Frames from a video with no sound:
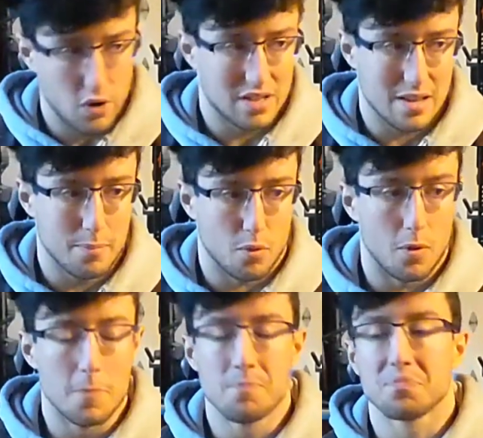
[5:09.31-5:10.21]
For
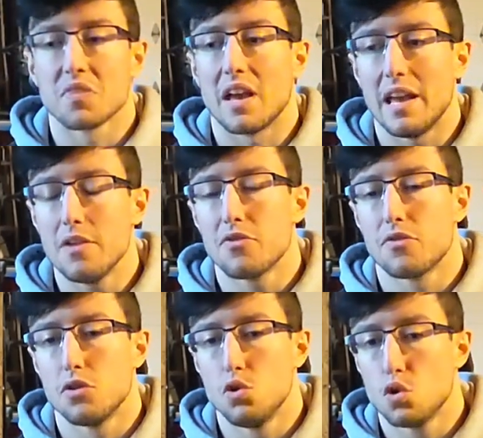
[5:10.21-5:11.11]
example,
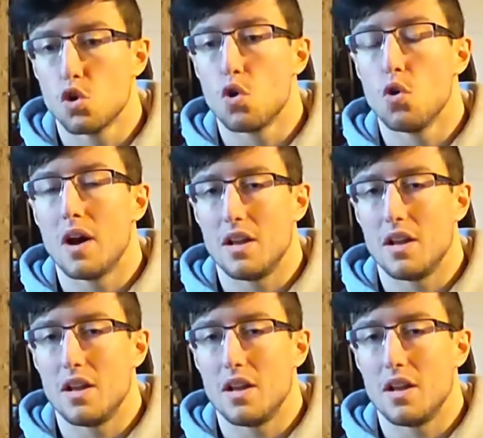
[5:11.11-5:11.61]
if you go